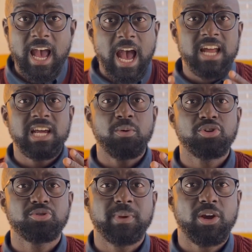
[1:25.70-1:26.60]
And that
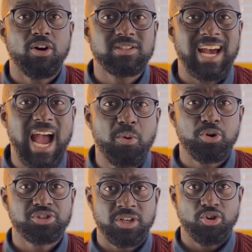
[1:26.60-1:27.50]
was because I
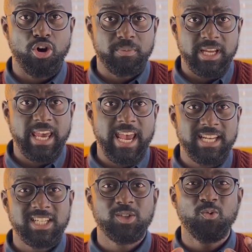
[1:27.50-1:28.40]
wasn't
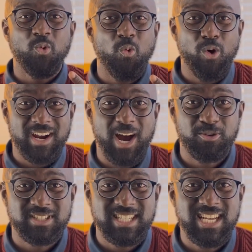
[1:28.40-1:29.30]
communicating what I
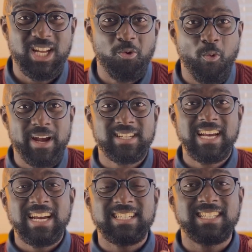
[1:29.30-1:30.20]
was dealing with,
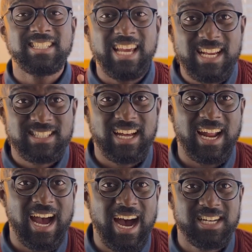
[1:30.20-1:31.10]
the things that I
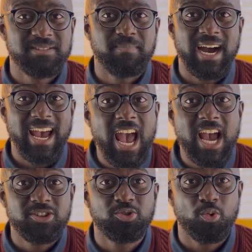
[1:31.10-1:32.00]
had in my
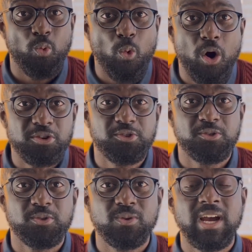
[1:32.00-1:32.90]
head to want to
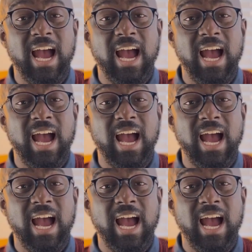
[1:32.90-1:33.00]
do.